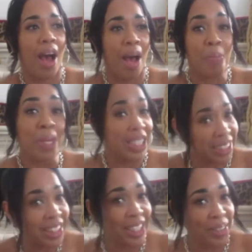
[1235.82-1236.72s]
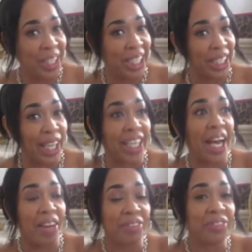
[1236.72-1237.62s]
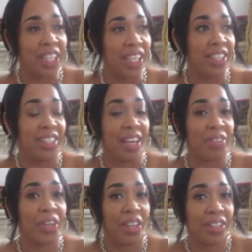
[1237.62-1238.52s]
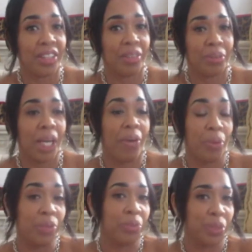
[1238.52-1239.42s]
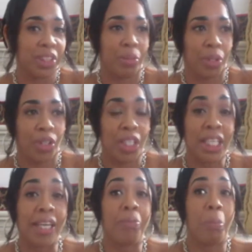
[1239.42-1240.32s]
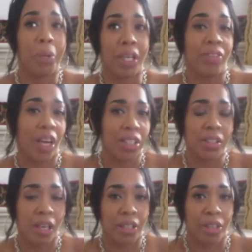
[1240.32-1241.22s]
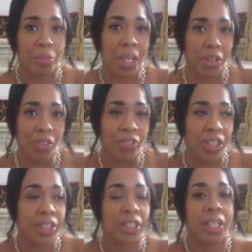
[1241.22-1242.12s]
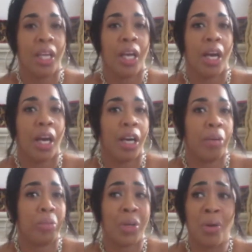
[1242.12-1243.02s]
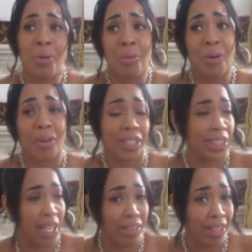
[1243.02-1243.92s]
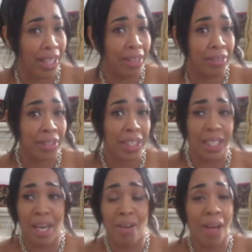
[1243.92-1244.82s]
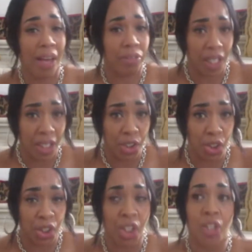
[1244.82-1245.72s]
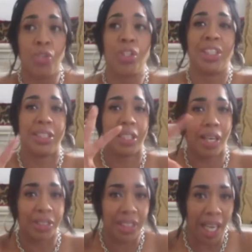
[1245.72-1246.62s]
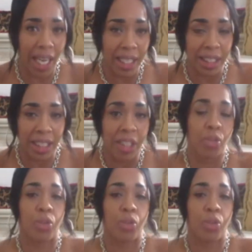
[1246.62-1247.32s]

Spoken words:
Being single in Atlanta, I've dated and I've gone there. I went with someone on a date, but I've also gone there with my girlfriends. Go on a Saturday, get out, have lunch. You can sit outside and eat, or